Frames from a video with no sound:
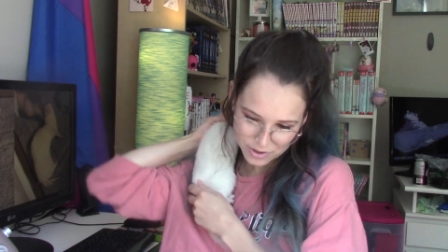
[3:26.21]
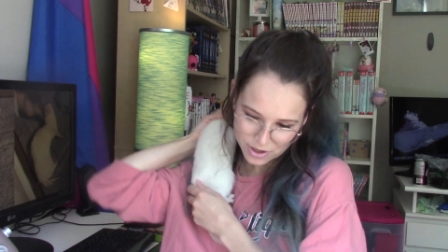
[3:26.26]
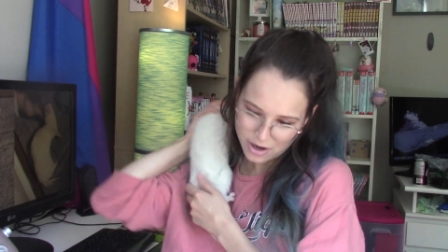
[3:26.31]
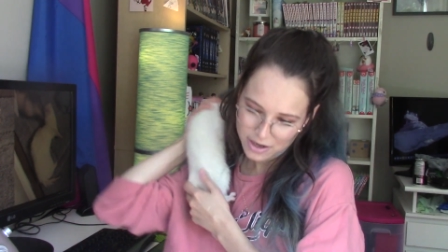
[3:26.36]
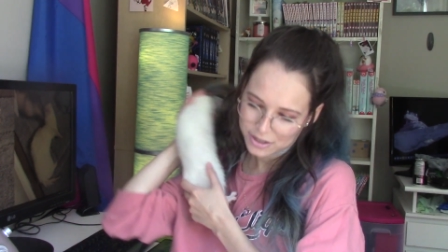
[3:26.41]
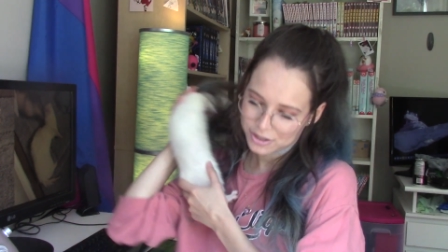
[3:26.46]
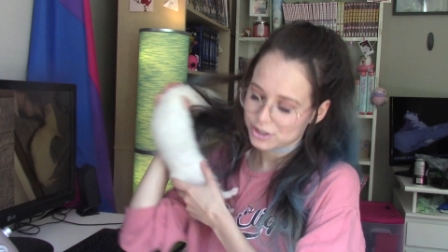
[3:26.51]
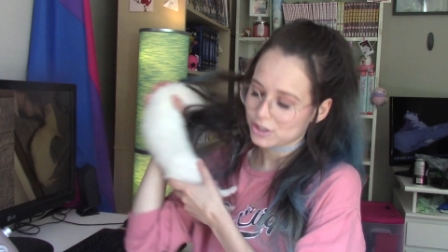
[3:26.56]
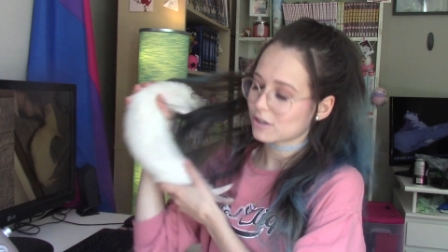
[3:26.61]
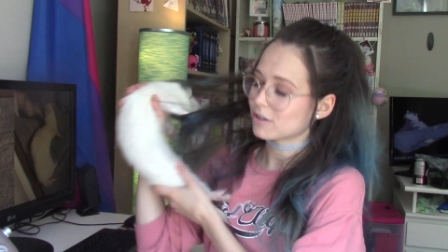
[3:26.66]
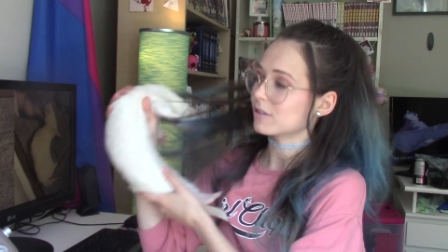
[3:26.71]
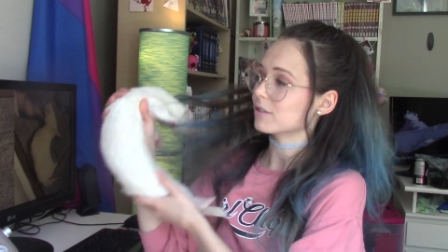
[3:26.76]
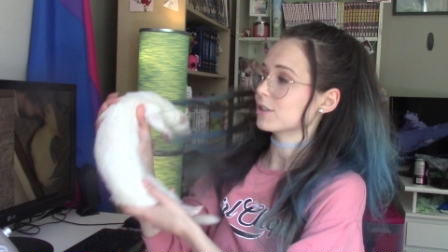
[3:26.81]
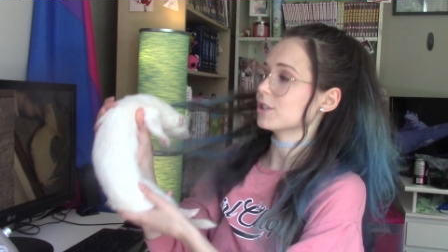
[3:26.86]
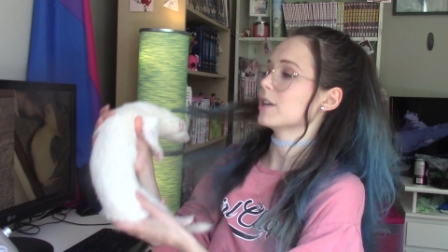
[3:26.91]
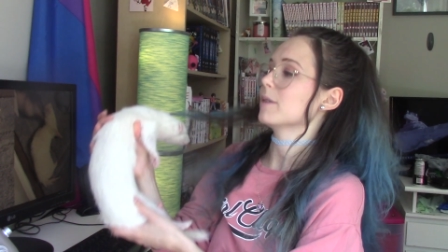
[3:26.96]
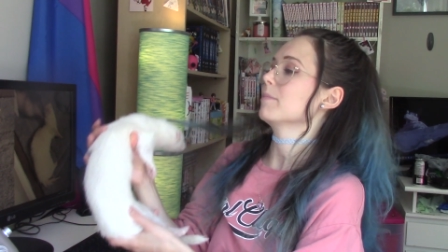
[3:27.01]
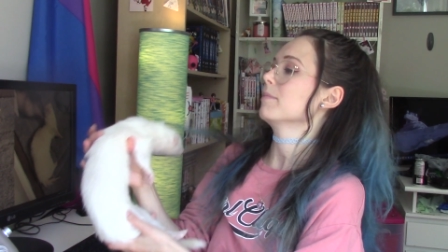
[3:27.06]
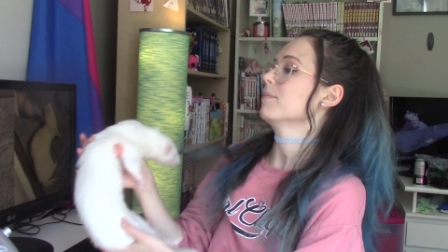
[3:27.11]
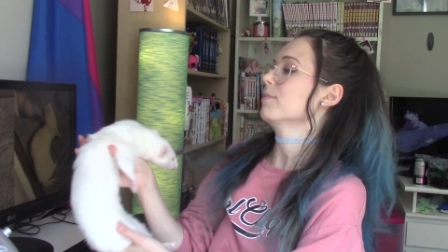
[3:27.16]
not a jungle
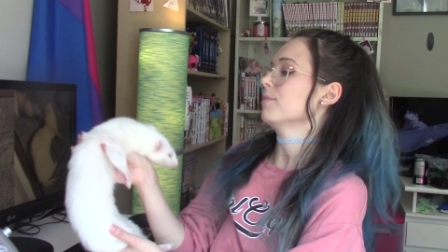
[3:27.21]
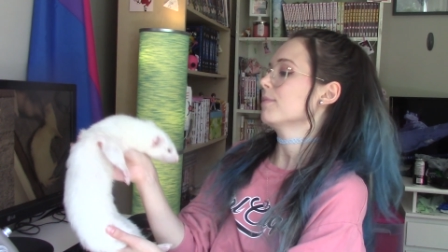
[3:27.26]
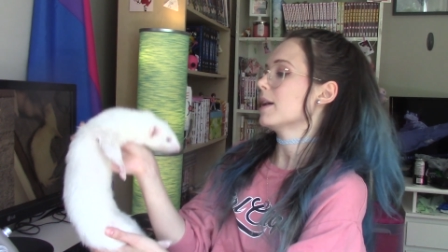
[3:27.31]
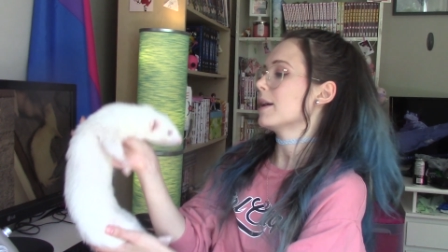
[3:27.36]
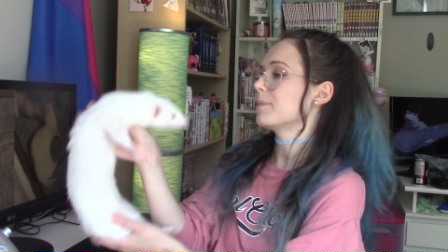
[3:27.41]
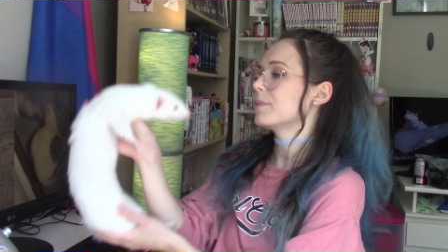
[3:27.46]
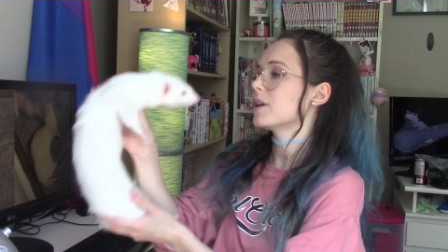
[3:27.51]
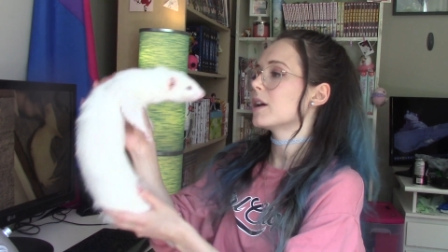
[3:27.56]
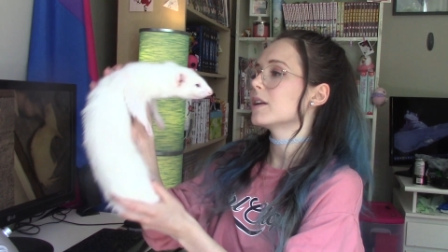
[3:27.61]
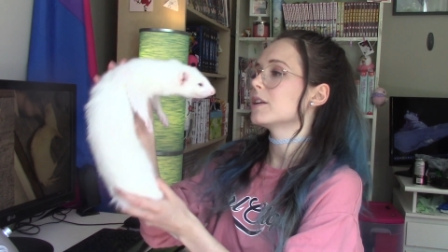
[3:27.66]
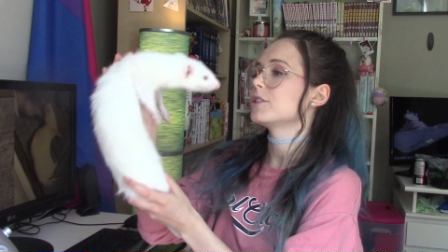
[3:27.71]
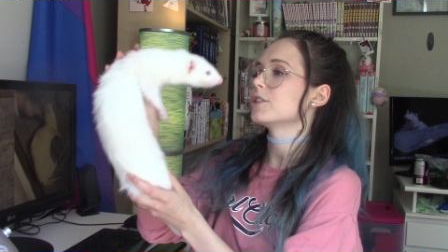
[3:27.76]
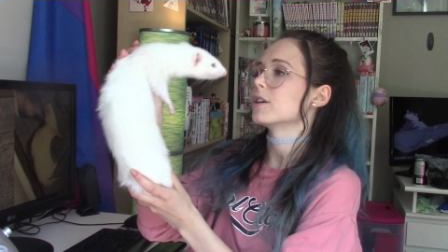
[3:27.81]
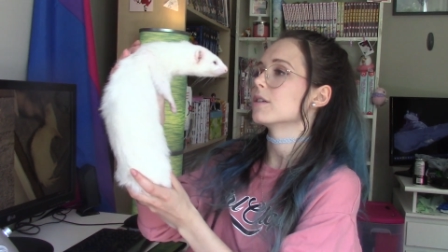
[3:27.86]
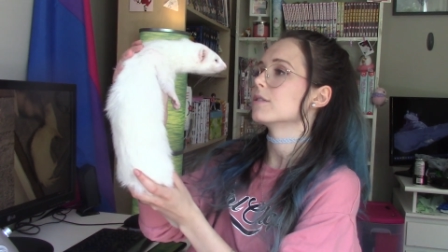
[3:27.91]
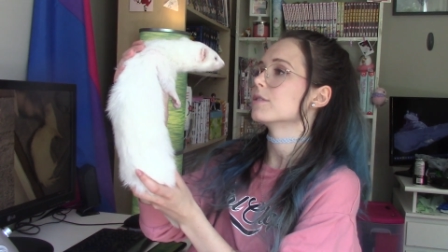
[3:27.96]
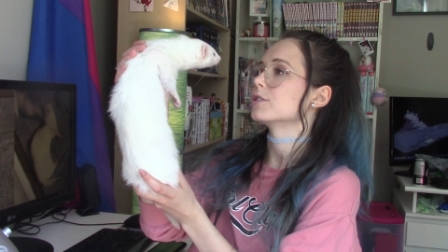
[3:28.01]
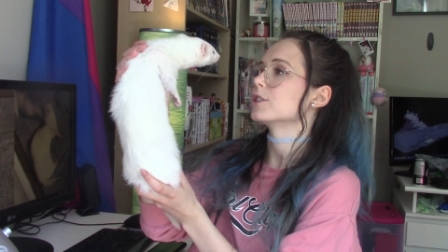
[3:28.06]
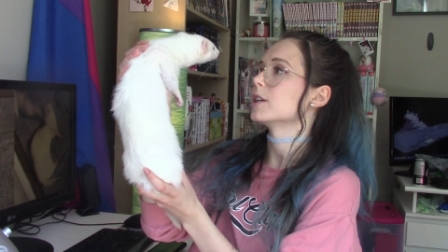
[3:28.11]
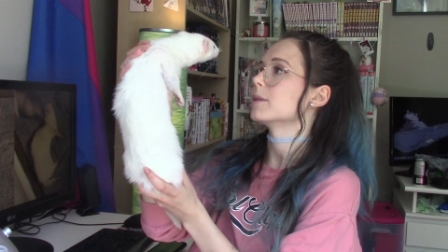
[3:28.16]
gym. I'm not a
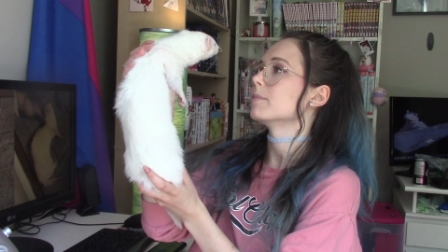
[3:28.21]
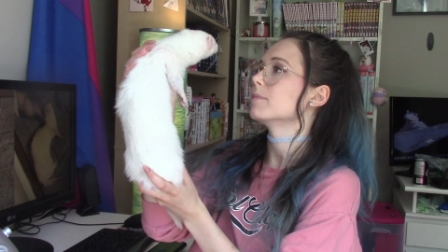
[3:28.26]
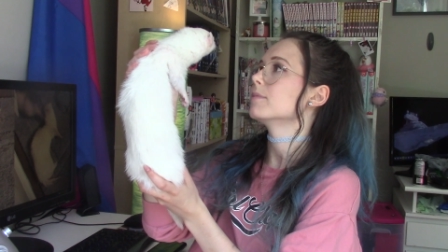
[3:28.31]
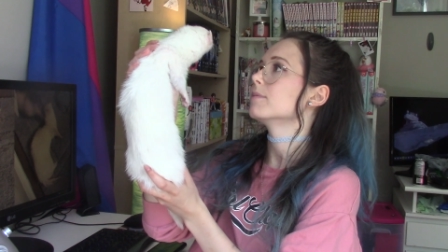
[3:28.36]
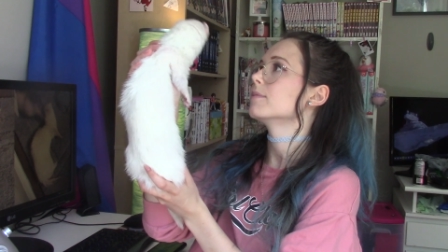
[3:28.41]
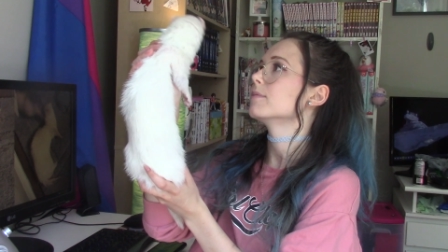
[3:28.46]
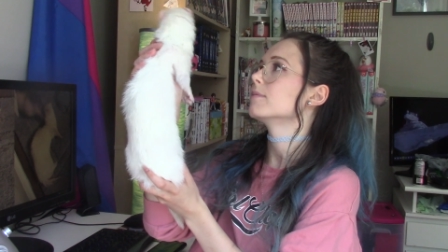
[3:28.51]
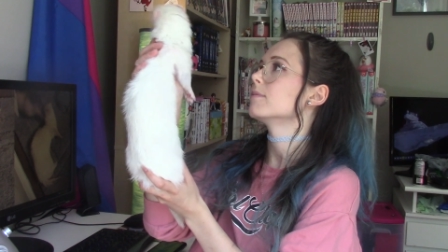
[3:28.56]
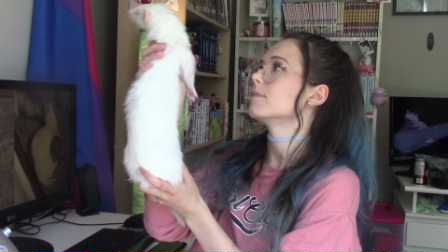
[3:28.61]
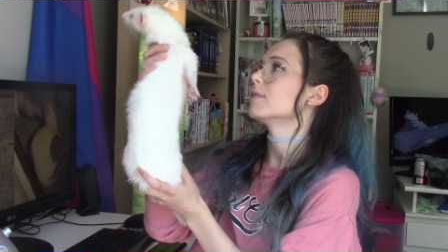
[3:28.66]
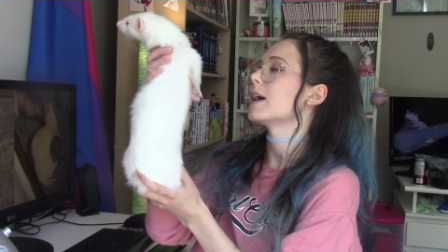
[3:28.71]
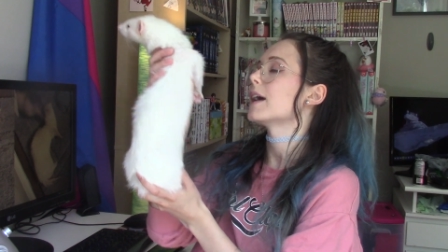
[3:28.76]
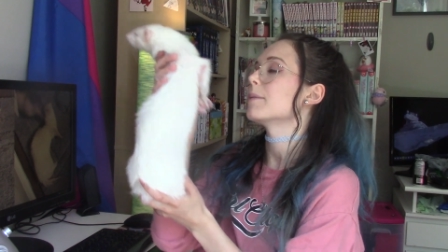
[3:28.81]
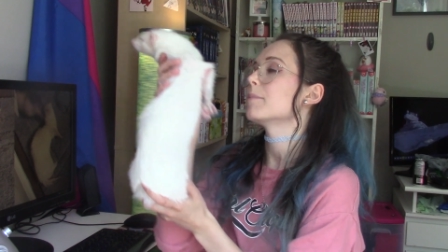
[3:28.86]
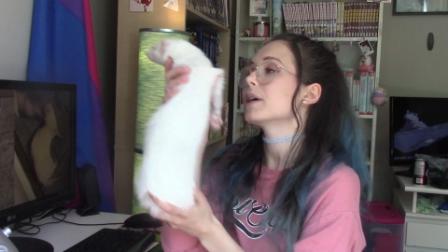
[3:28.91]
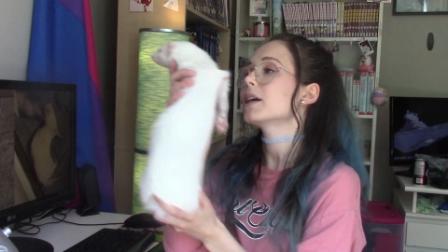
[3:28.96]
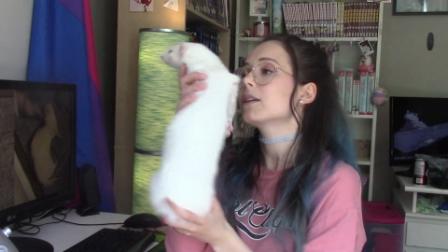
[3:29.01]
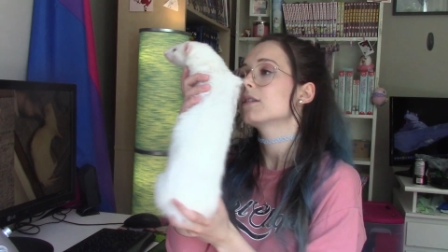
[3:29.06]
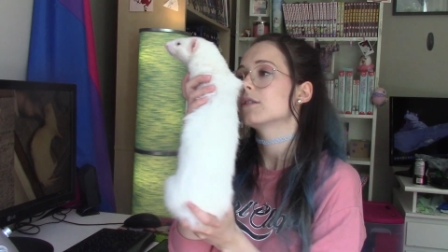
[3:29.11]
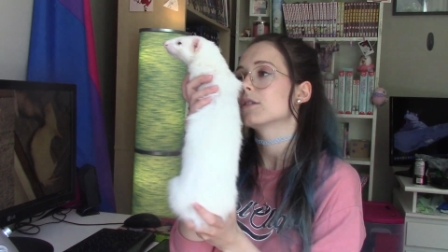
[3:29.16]
jungle gym. I
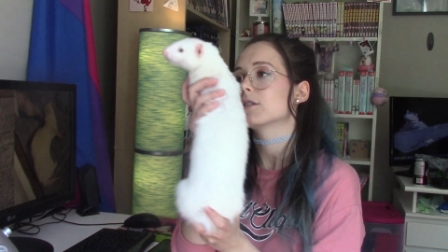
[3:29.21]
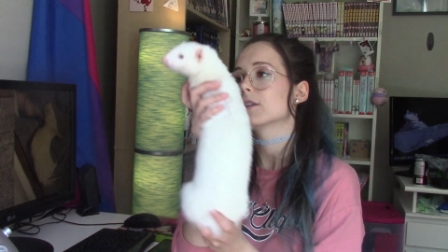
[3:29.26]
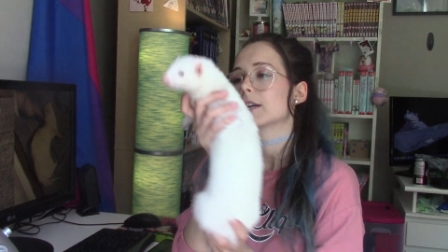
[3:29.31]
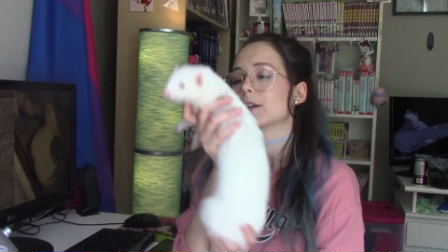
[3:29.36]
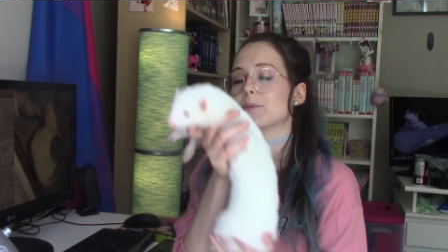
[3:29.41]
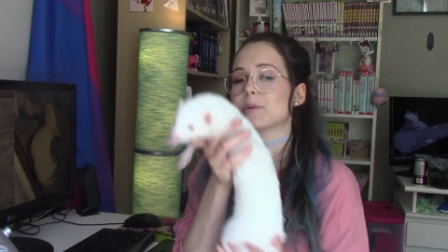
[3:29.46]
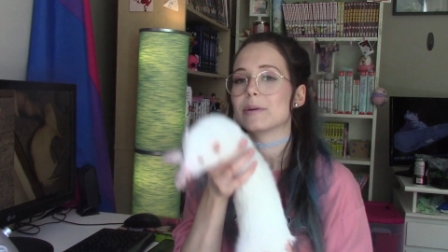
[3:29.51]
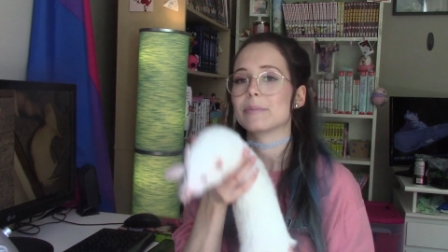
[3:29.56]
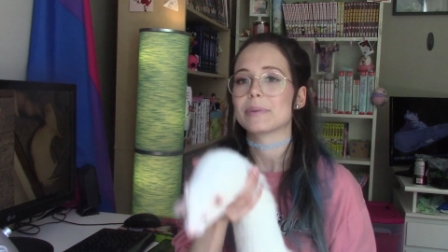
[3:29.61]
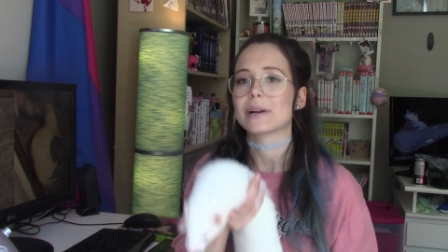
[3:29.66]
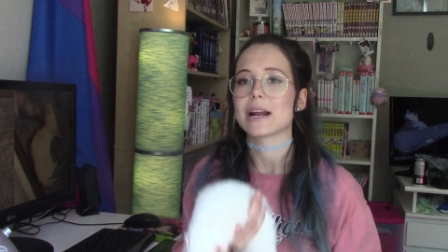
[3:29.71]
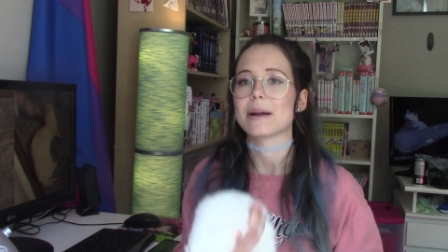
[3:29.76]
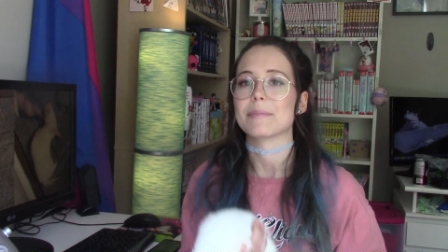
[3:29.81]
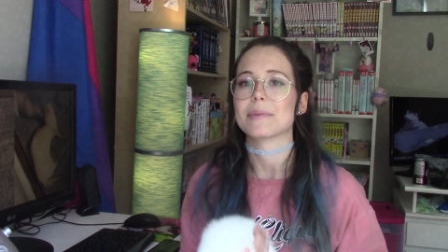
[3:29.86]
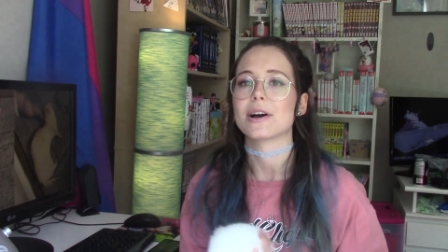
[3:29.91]
might look like one, but I'm